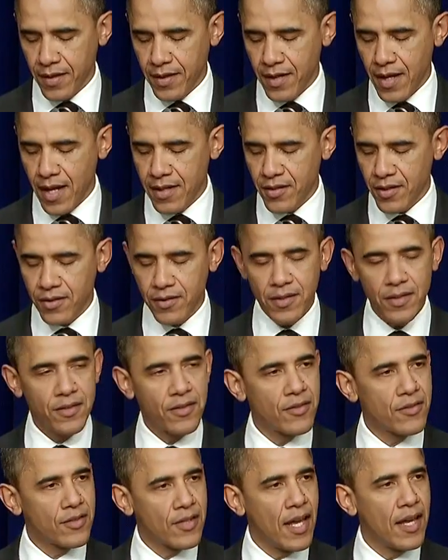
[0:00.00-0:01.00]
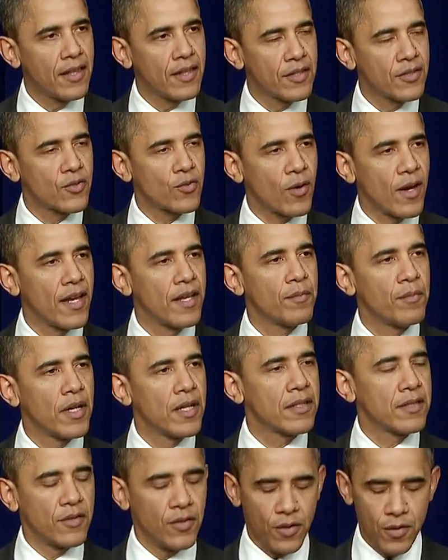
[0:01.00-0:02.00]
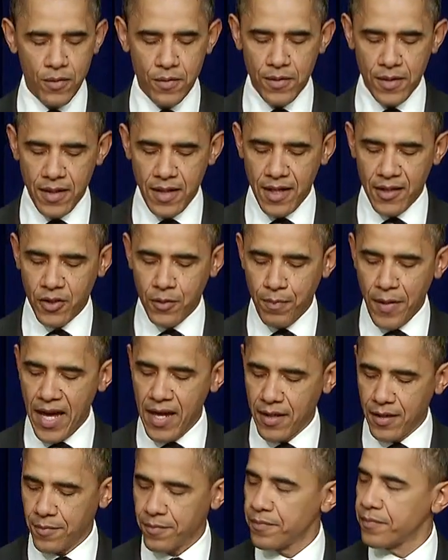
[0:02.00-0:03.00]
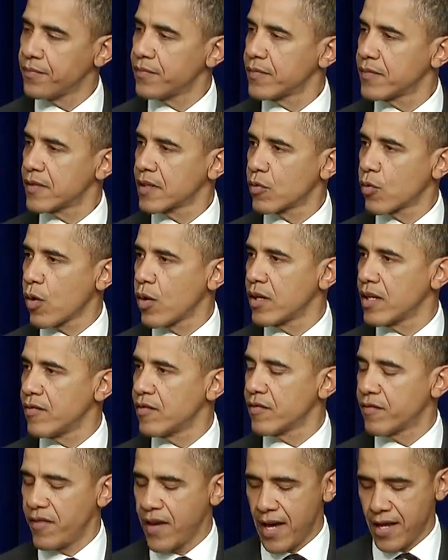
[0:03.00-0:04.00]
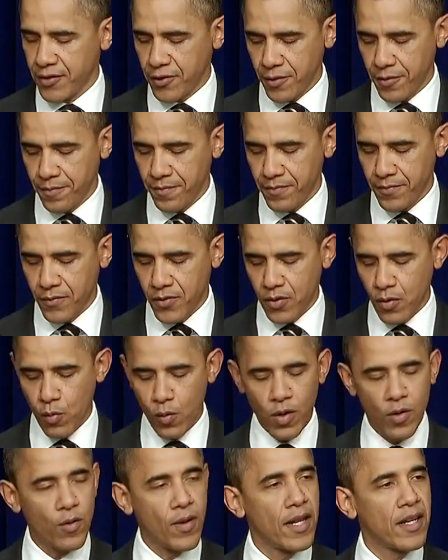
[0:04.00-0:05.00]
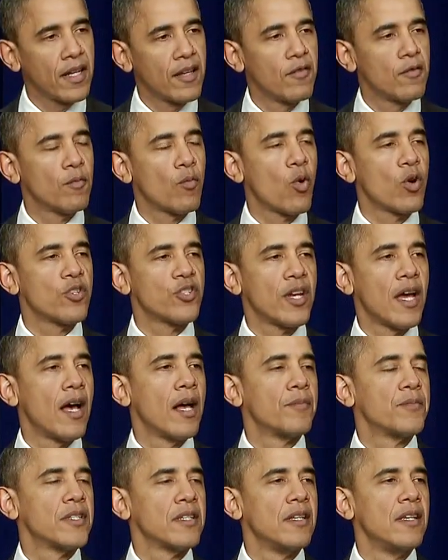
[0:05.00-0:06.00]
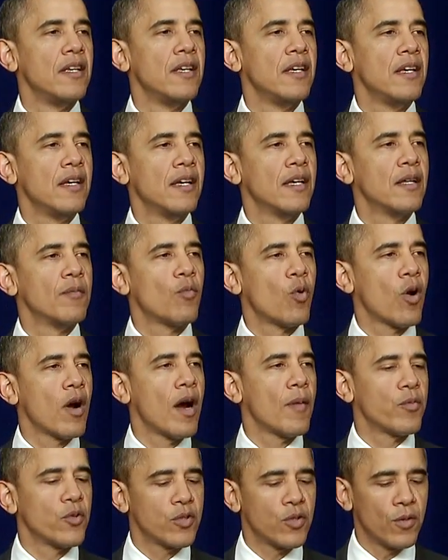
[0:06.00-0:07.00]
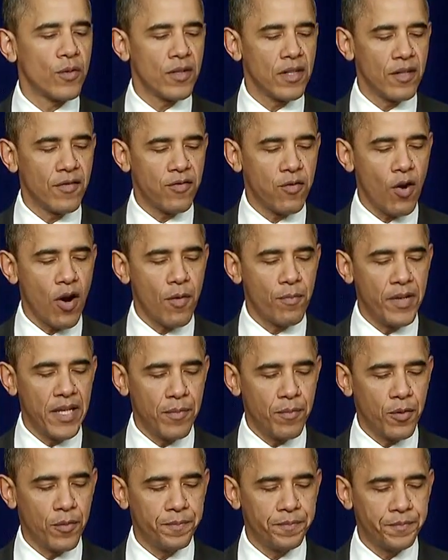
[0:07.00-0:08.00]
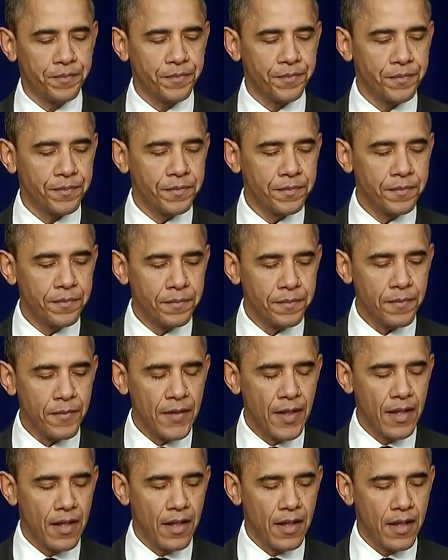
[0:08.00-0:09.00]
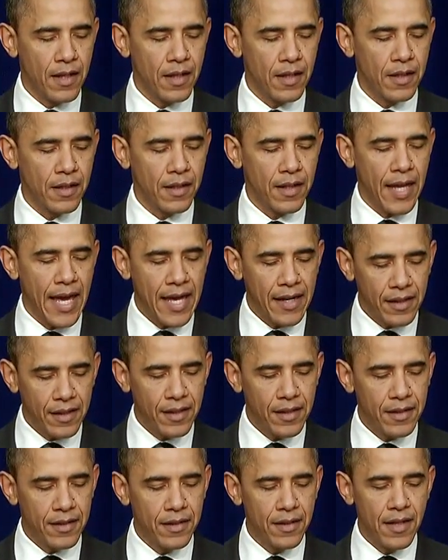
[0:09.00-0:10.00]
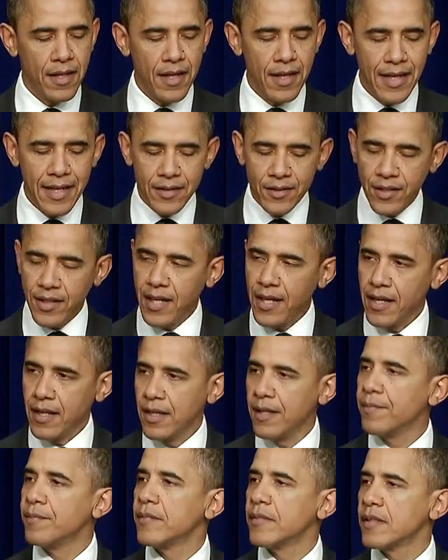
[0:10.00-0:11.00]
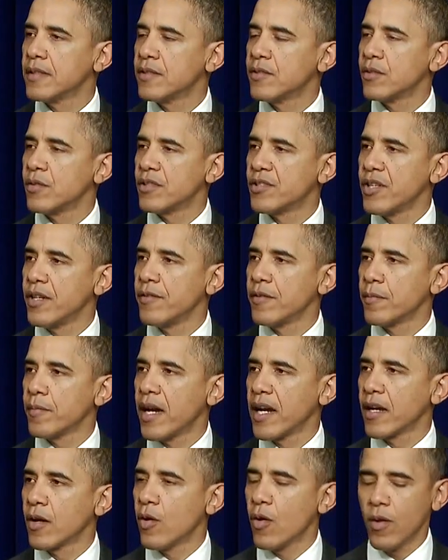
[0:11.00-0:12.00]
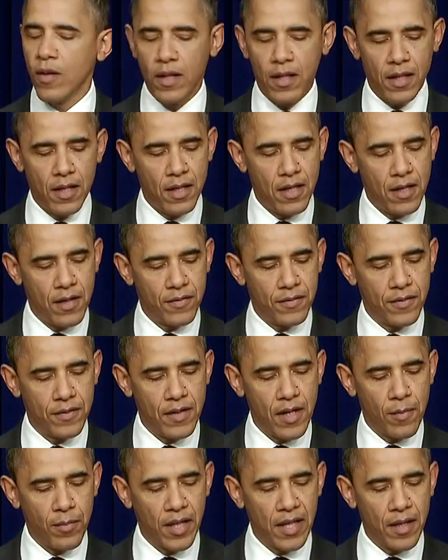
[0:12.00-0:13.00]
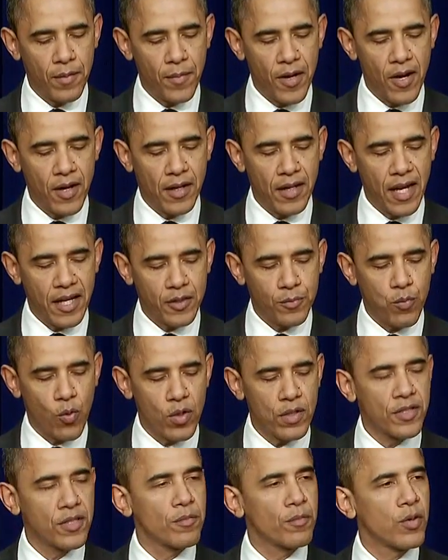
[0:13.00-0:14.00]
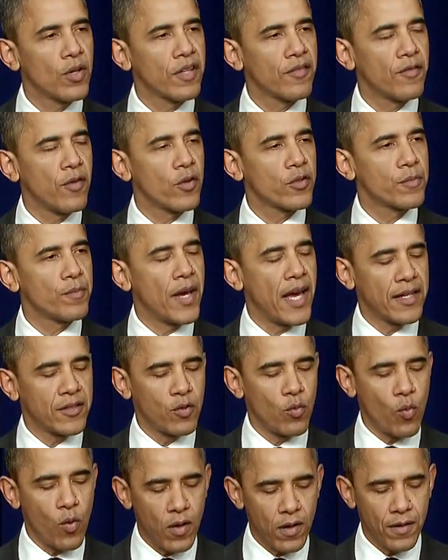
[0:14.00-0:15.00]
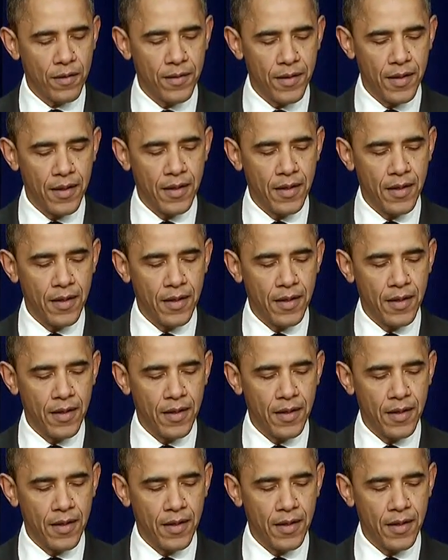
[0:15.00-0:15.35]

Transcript: not just to sustain this trade, but to expand it, to grow it even faster. So we're creating even more jobs and more opportunity for our people. Uh, Canada is key to achieving my goal of doubling American exports and putting folks back to work